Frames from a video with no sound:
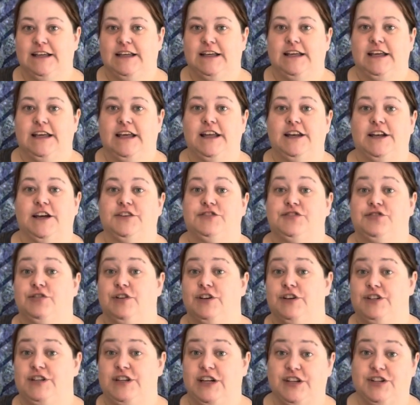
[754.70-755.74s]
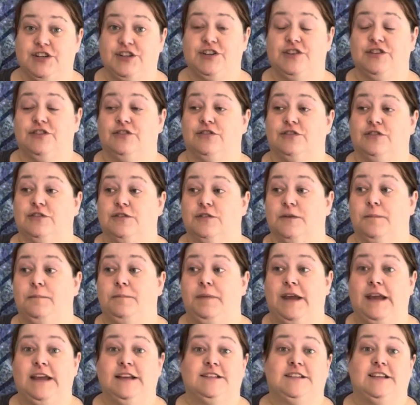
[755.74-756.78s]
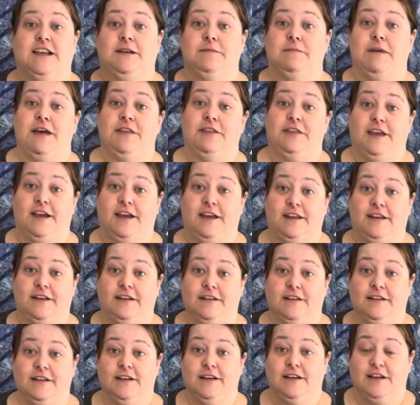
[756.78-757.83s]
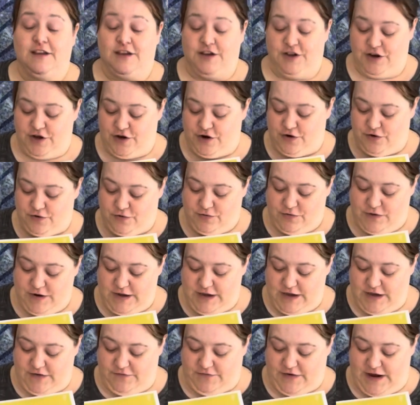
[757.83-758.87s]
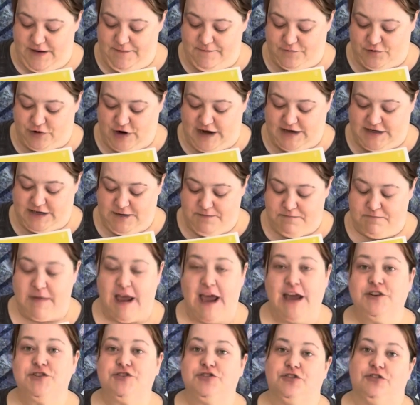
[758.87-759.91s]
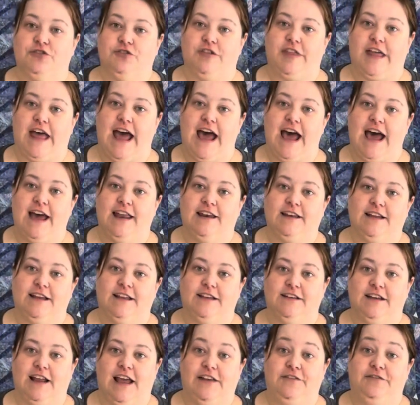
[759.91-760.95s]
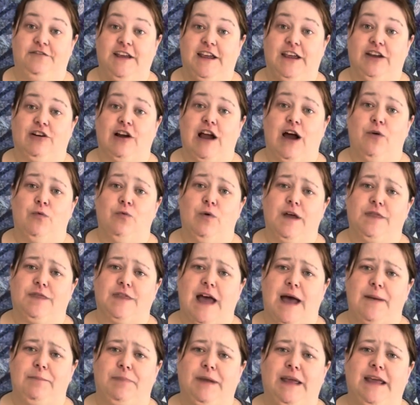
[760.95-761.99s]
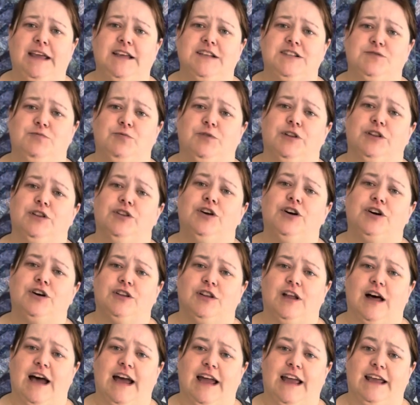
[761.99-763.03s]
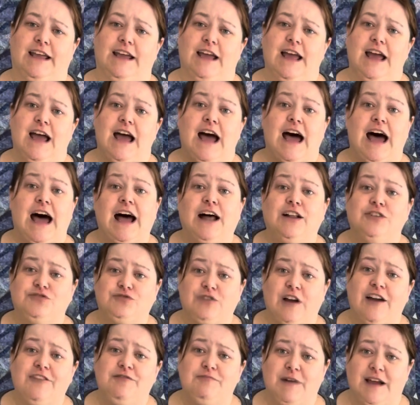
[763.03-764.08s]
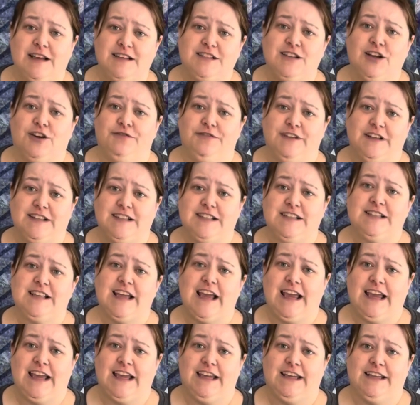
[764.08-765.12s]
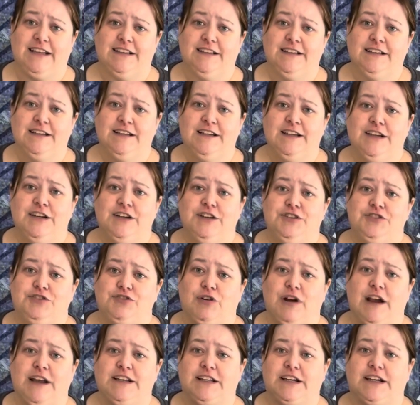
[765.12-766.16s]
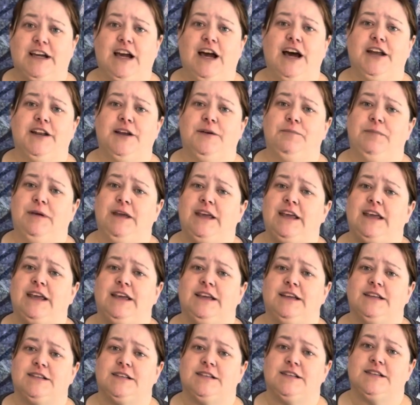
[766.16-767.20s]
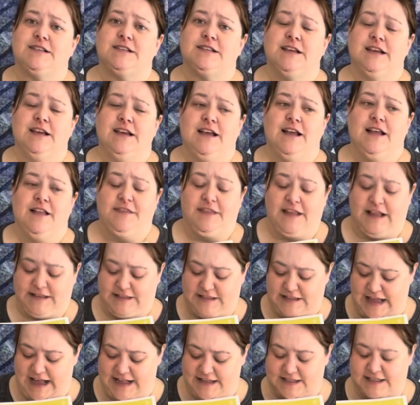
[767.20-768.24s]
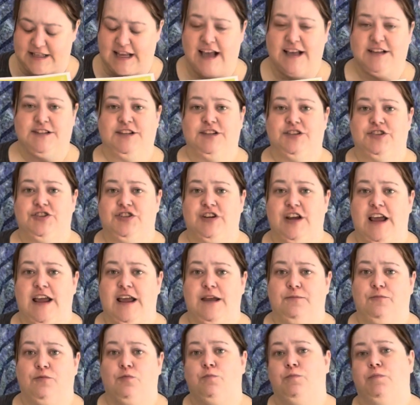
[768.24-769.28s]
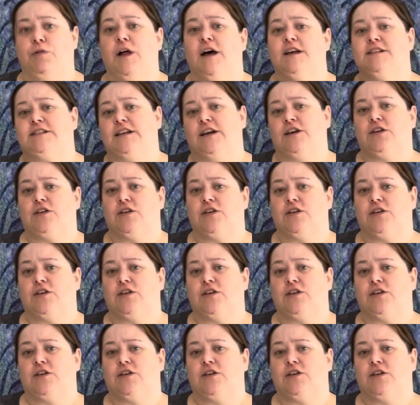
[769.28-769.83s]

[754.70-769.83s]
in a traditional piecing method. If I tried to measure that and figure out what that piece would look like, I'll drive myself insane trying to cut a piece that's that size and shape, plus a